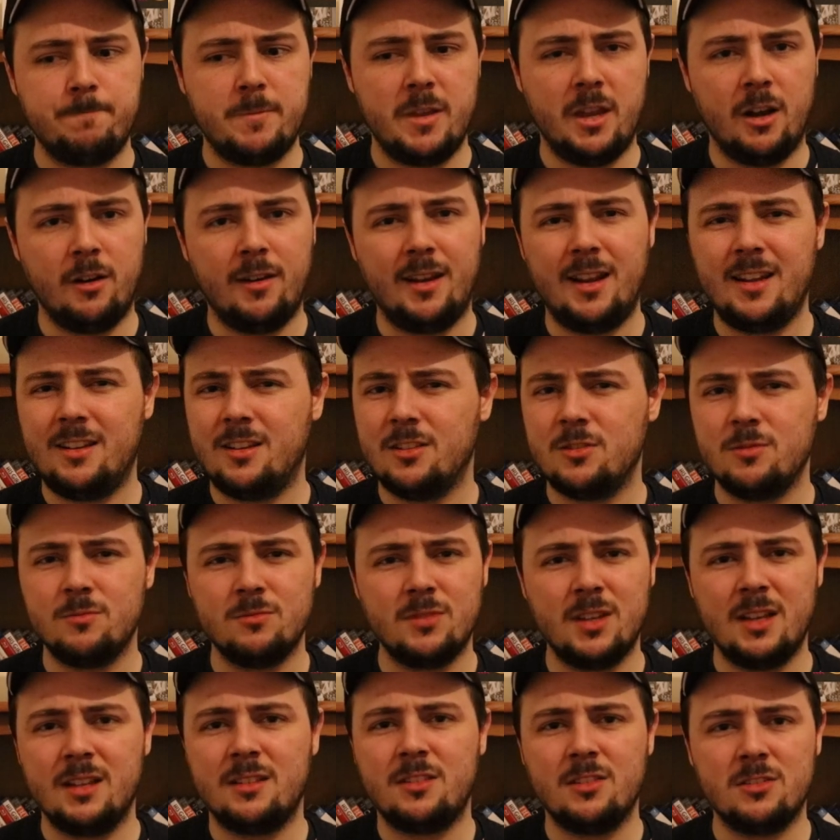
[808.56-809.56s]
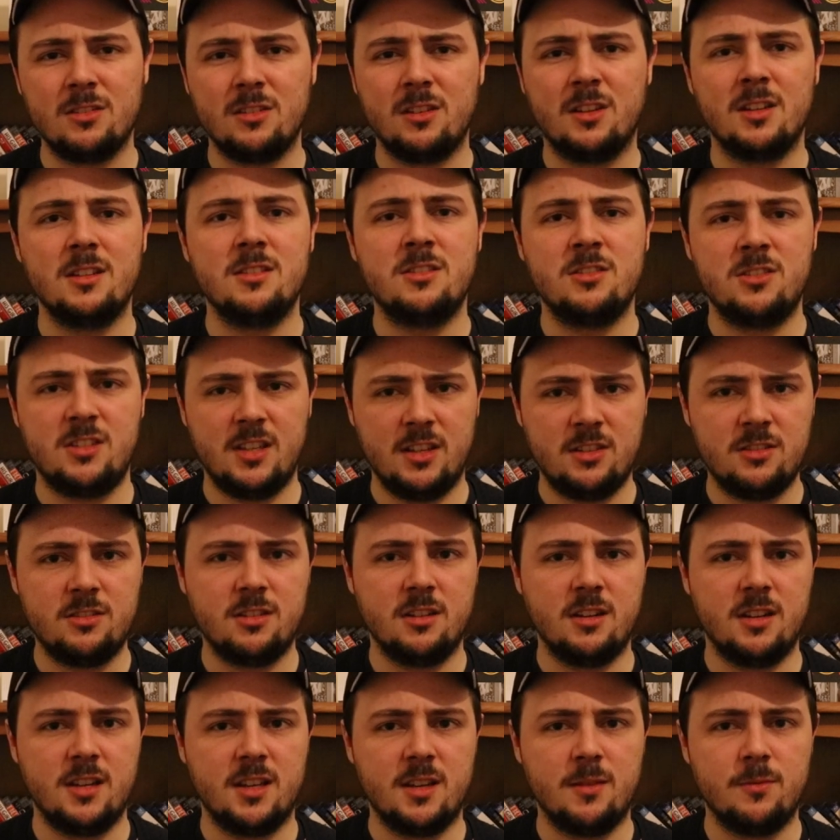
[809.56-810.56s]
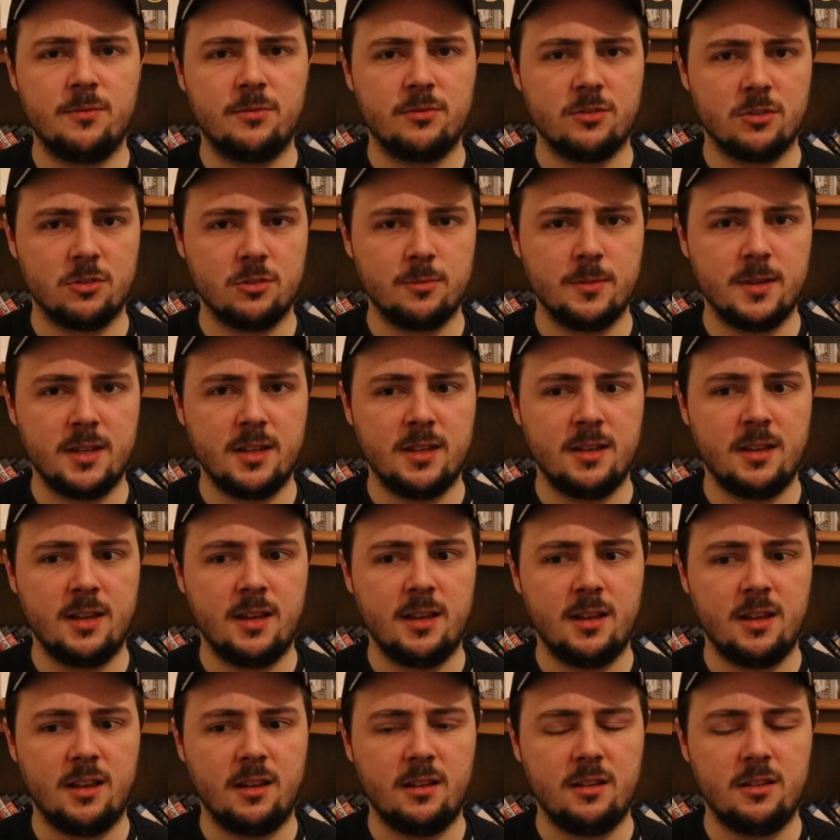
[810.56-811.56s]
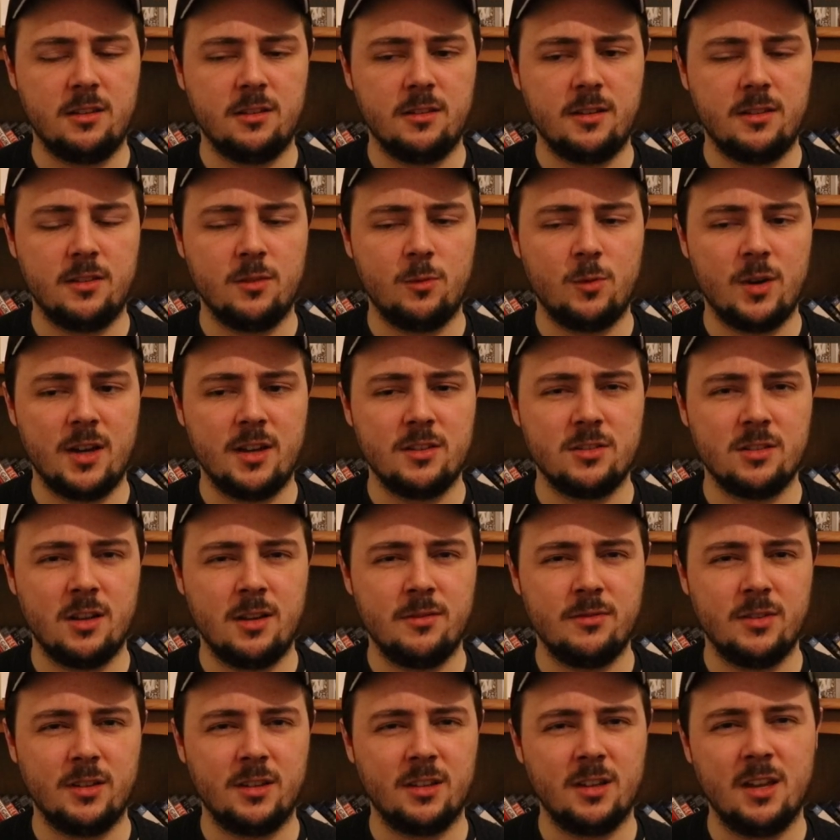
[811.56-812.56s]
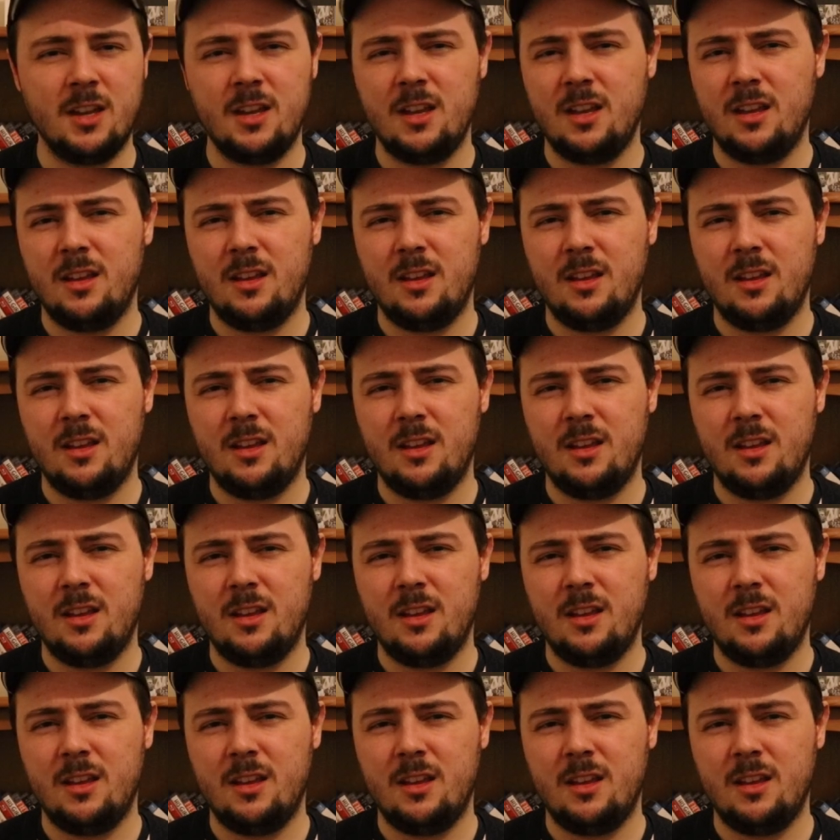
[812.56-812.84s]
you know, it doesn't consistently enthrall me, you know, in the ways that I think